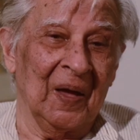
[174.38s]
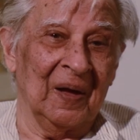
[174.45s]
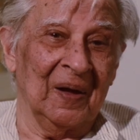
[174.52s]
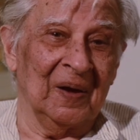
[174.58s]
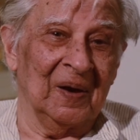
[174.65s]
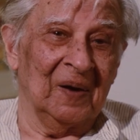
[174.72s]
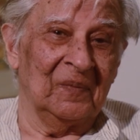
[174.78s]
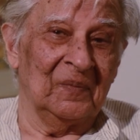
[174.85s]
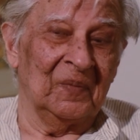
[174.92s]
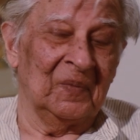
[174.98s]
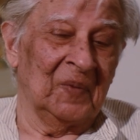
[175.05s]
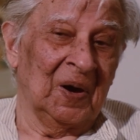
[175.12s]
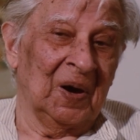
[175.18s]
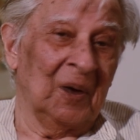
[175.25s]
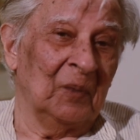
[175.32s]
know.
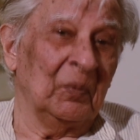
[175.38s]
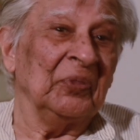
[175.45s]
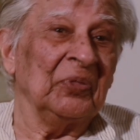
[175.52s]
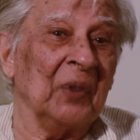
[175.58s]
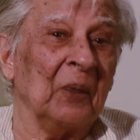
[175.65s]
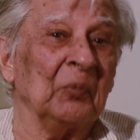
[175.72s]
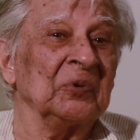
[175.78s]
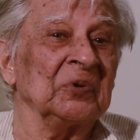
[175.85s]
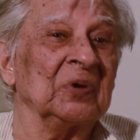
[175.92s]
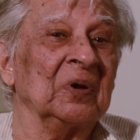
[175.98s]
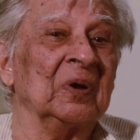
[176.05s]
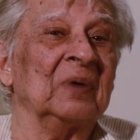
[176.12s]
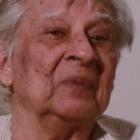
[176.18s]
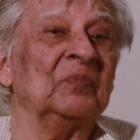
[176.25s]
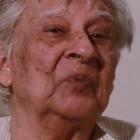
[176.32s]
But that was
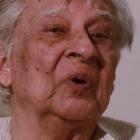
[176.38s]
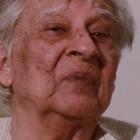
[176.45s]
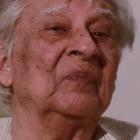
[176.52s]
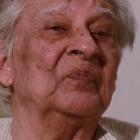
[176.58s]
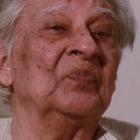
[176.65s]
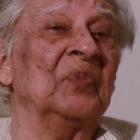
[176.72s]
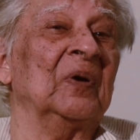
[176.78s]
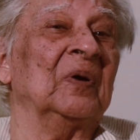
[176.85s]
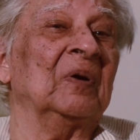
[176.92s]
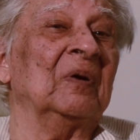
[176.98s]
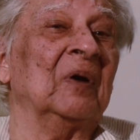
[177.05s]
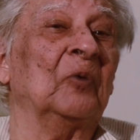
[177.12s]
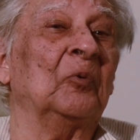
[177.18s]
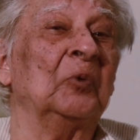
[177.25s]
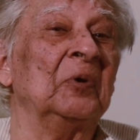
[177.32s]

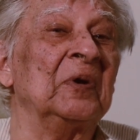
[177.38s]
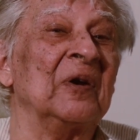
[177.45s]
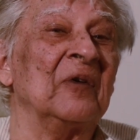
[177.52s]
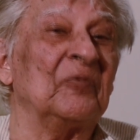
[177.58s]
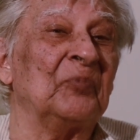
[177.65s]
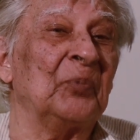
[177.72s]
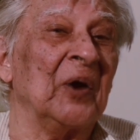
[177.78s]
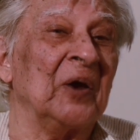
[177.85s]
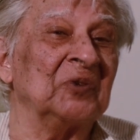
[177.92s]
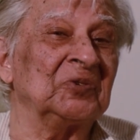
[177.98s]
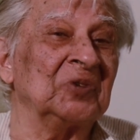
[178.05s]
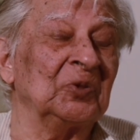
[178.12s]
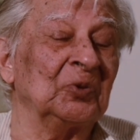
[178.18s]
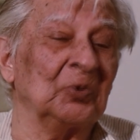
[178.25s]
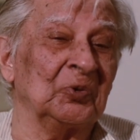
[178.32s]
a good enough price
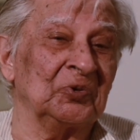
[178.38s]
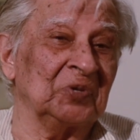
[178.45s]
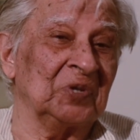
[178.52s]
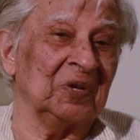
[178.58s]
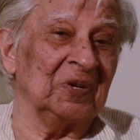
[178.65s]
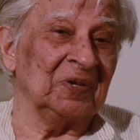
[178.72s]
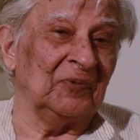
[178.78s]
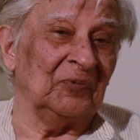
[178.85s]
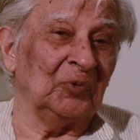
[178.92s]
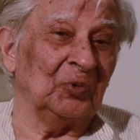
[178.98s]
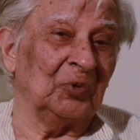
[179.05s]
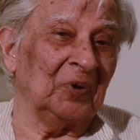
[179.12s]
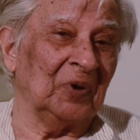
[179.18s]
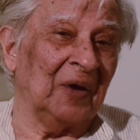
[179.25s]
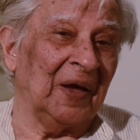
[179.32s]
in those days. If you
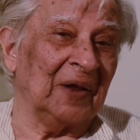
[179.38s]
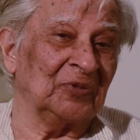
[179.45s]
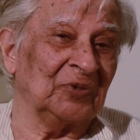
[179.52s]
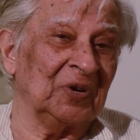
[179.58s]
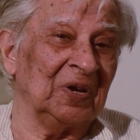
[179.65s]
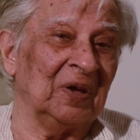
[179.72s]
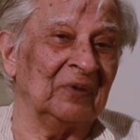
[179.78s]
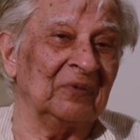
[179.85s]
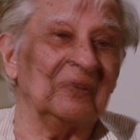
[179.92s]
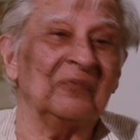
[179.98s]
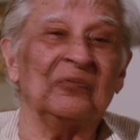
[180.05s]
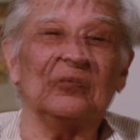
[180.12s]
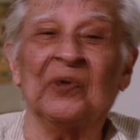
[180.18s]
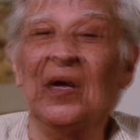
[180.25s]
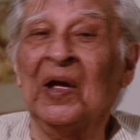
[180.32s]
could get
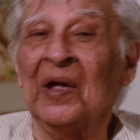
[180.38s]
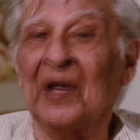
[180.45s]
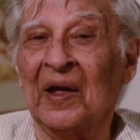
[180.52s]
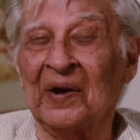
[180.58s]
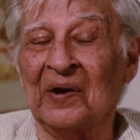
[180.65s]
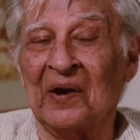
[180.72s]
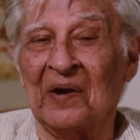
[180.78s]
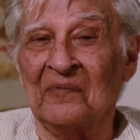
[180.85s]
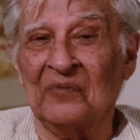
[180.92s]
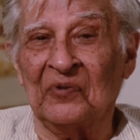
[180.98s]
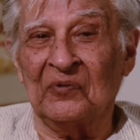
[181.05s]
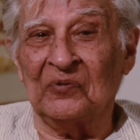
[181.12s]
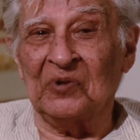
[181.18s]
350